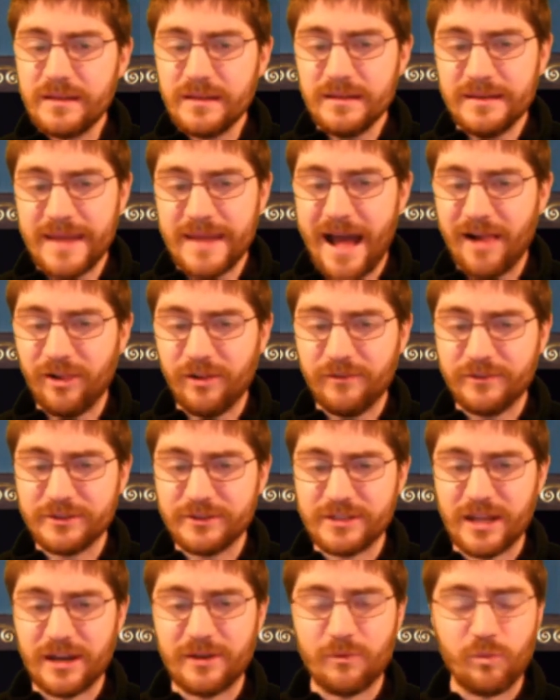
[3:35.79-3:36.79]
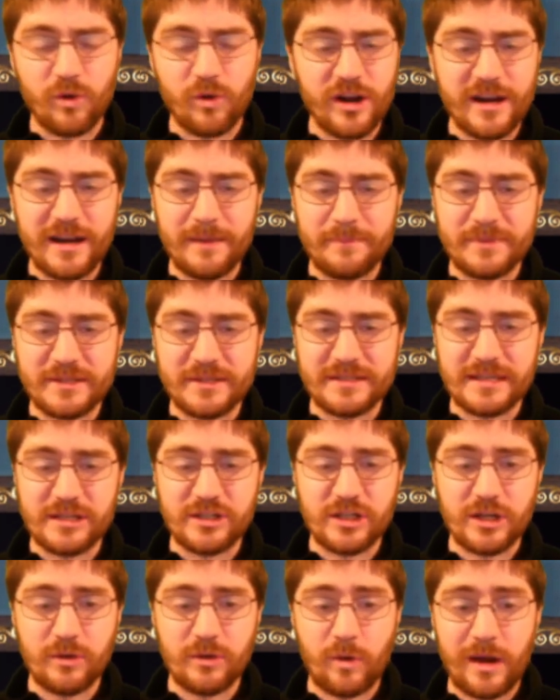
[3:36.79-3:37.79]
Now all of a sudden we're in a
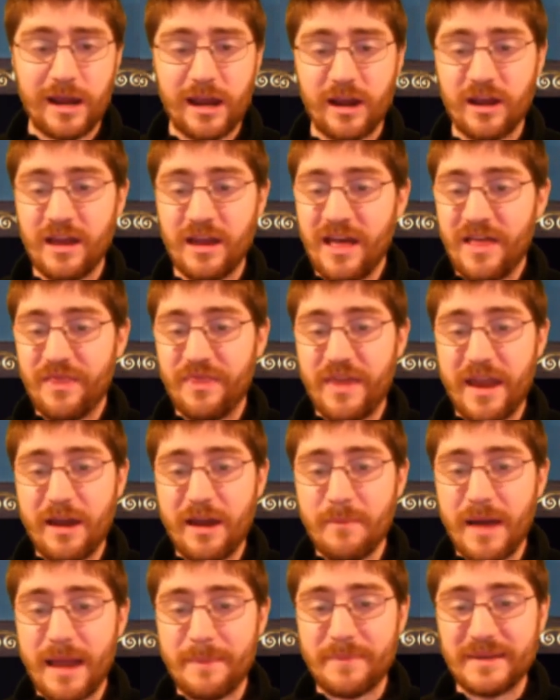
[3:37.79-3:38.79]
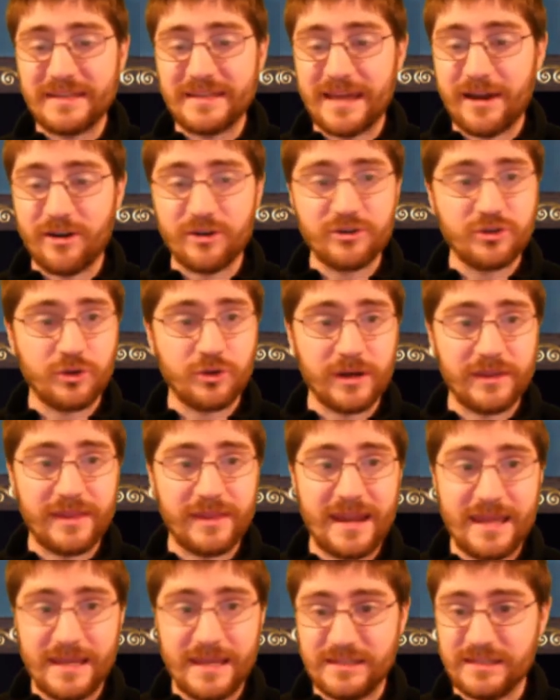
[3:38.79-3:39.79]
position where there might be territory
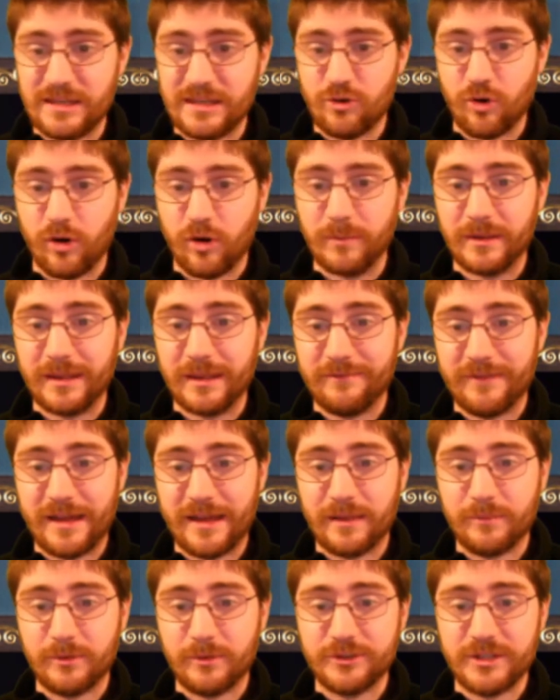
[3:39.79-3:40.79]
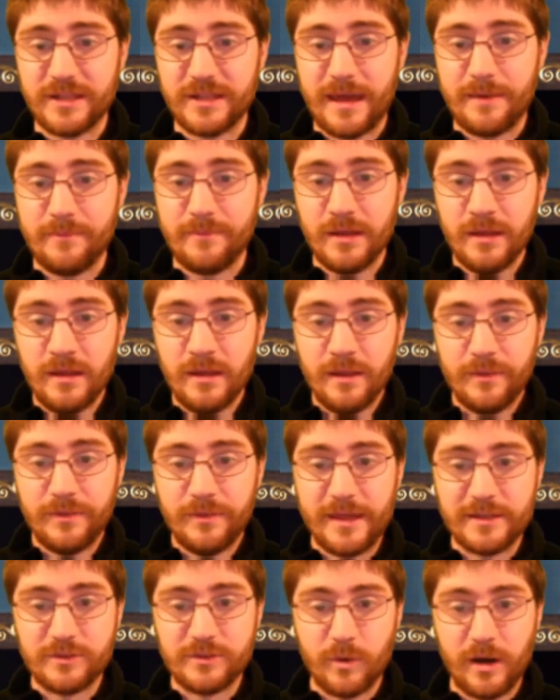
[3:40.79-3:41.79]
that isn't normally available to them,
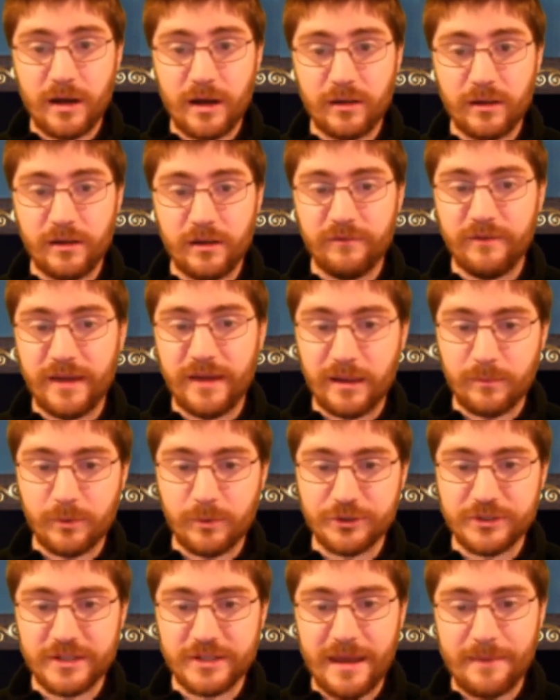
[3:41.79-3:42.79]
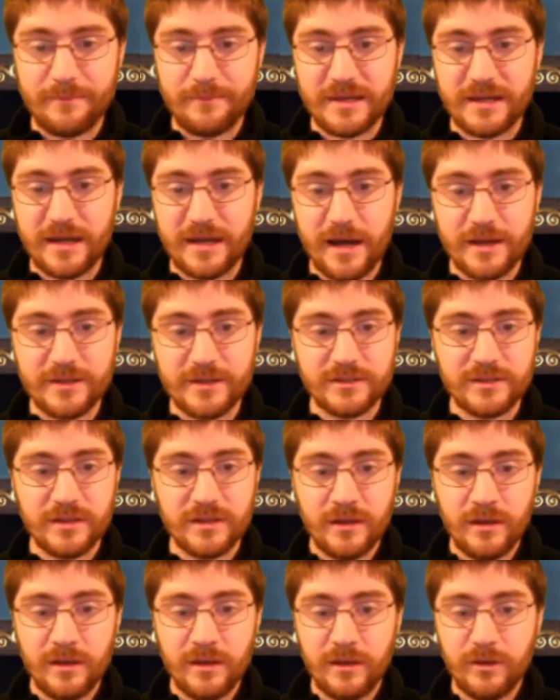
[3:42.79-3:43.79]
that's, well, available to them, because
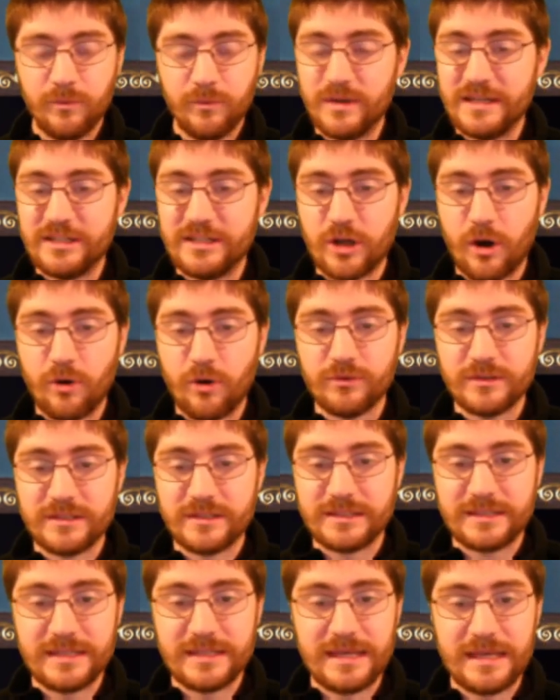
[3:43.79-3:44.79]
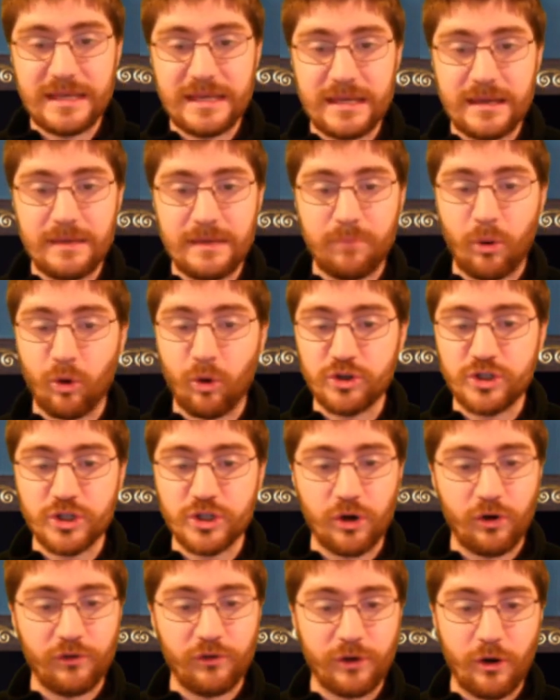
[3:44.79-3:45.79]
we don't see
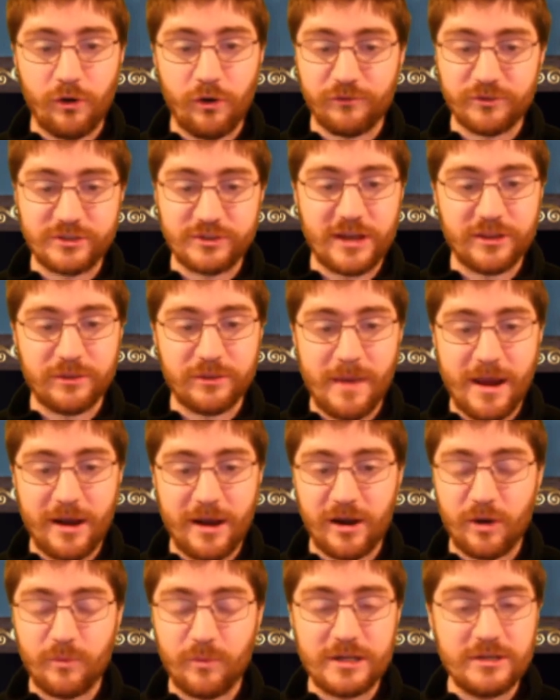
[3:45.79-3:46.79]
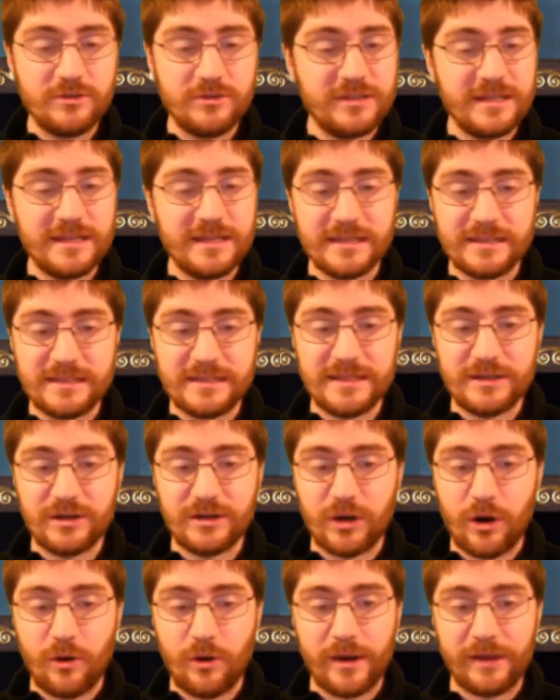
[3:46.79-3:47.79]
Portugal going for South America. We do see Castile
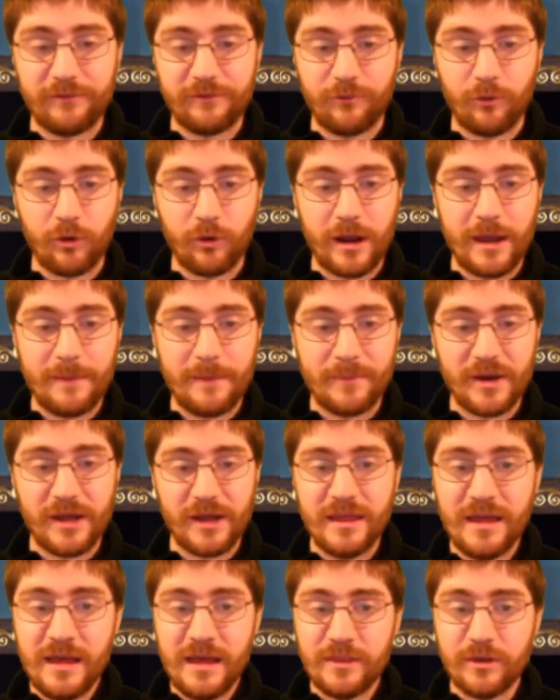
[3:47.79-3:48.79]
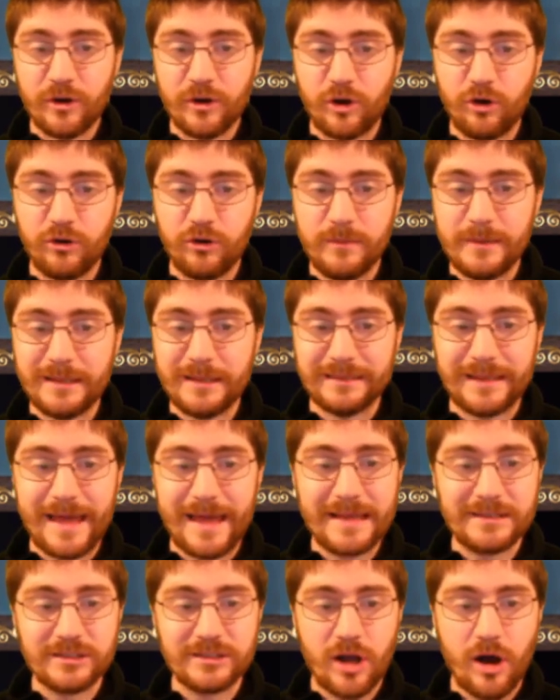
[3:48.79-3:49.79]
going for it, but there are going to be
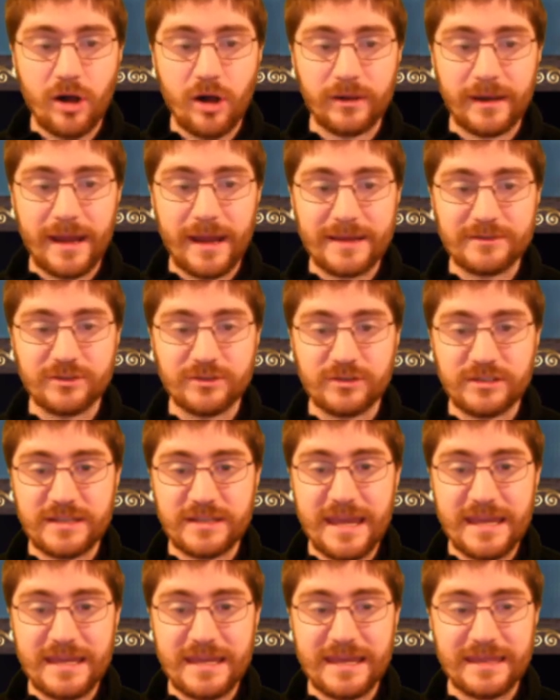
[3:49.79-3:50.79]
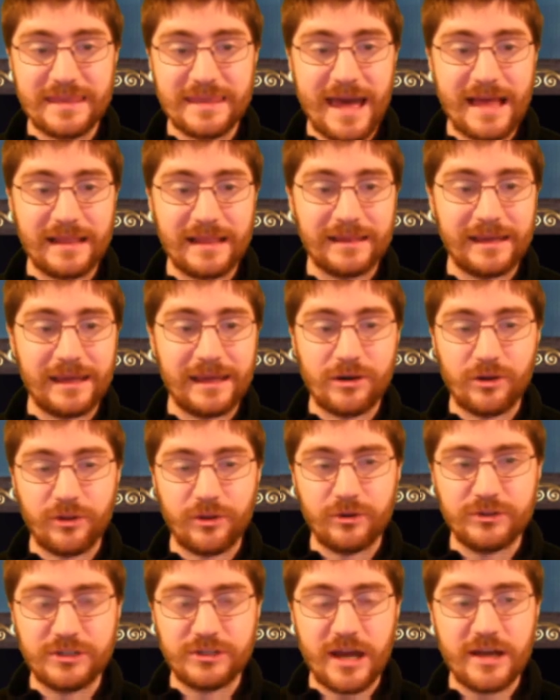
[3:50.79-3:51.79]
less colonizers taking that land, although
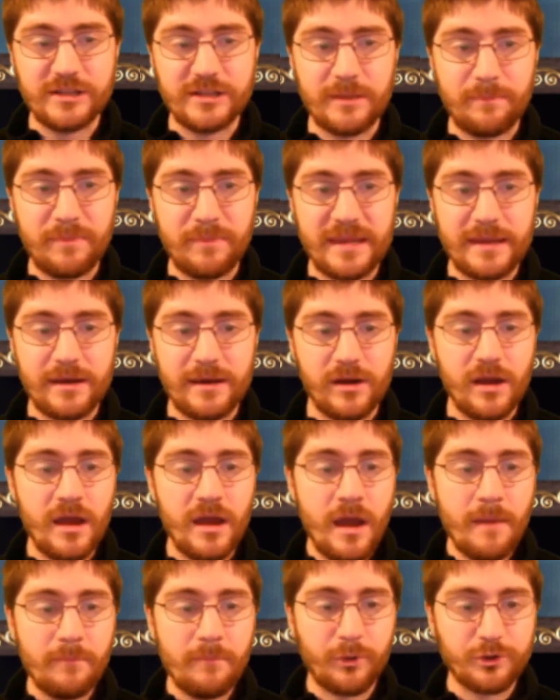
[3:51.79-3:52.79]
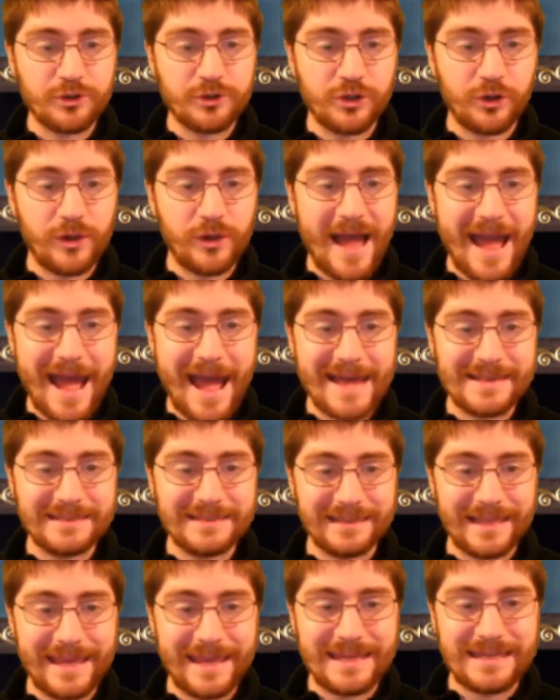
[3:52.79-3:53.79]
it does appear Portugal has
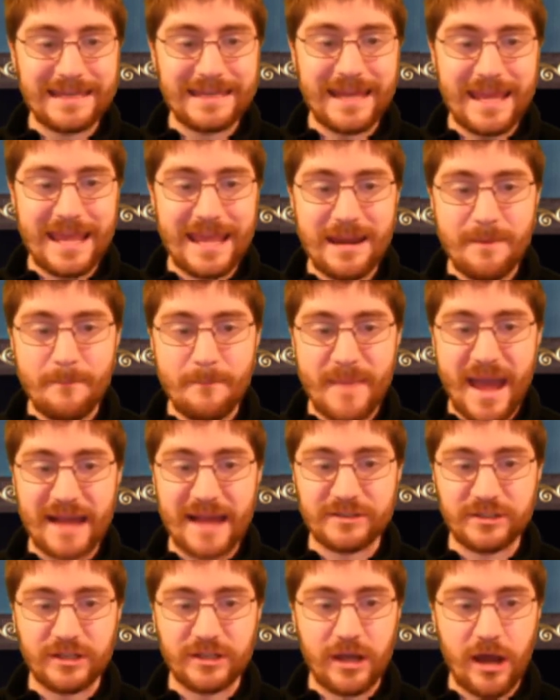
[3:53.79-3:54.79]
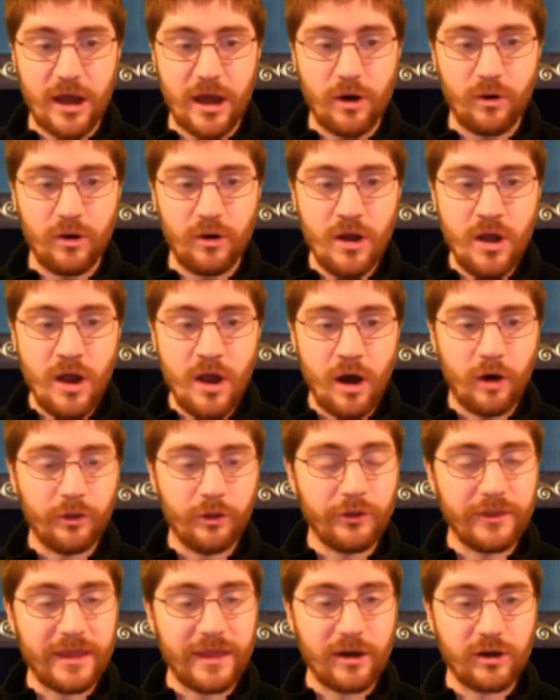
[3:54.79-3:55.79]
landed in Mexico,
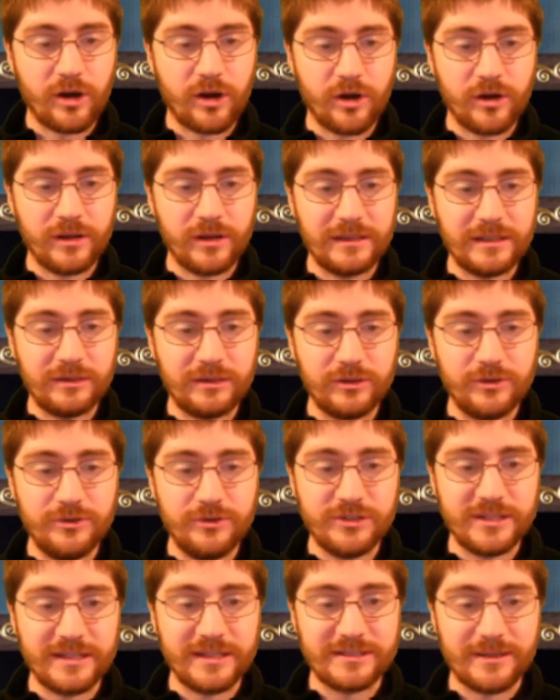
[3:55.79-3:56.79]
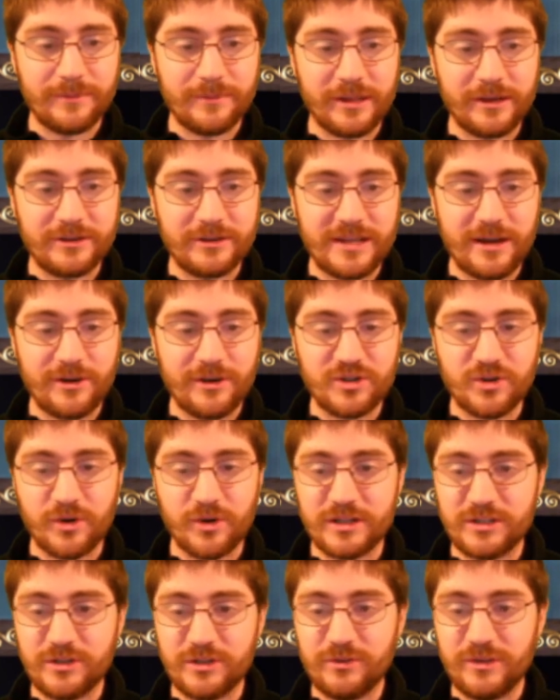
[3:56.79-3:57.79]
although they are currently losing some of their territory
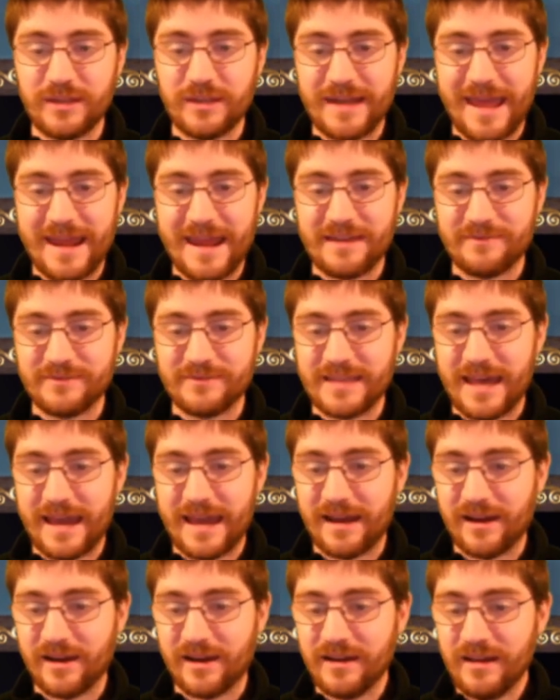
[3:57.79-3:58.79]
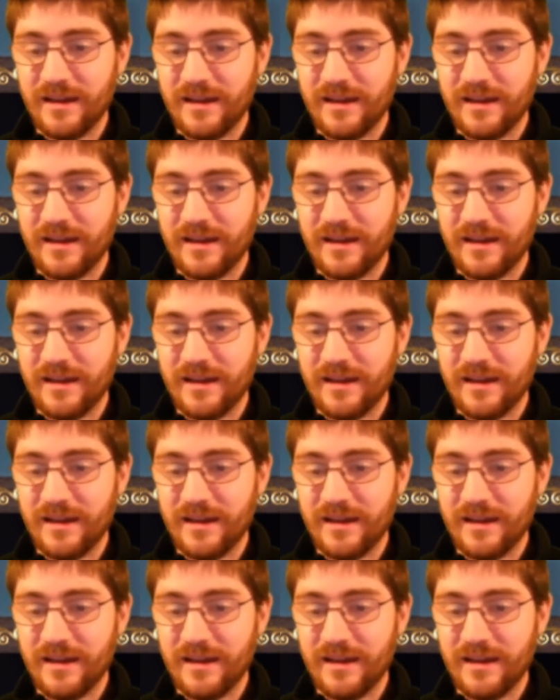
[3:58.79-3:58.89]
to the natives there.